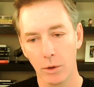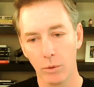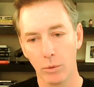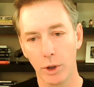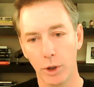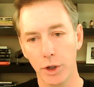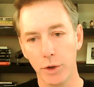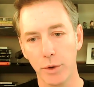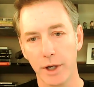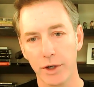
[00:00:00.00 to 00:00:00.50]

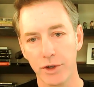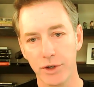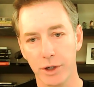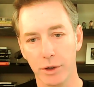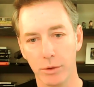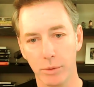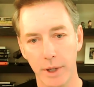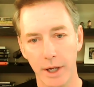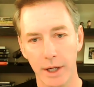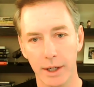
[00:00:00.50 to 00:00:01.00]
What are you actually
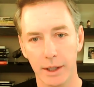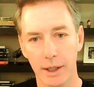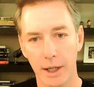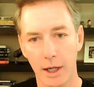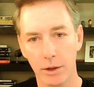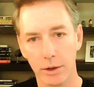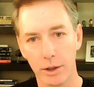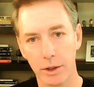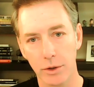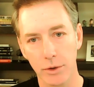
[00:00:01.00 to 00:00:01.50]
creating?
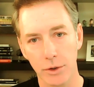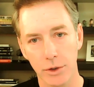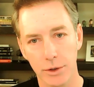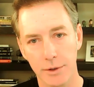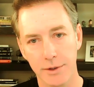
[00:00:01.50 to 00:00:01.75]
How can you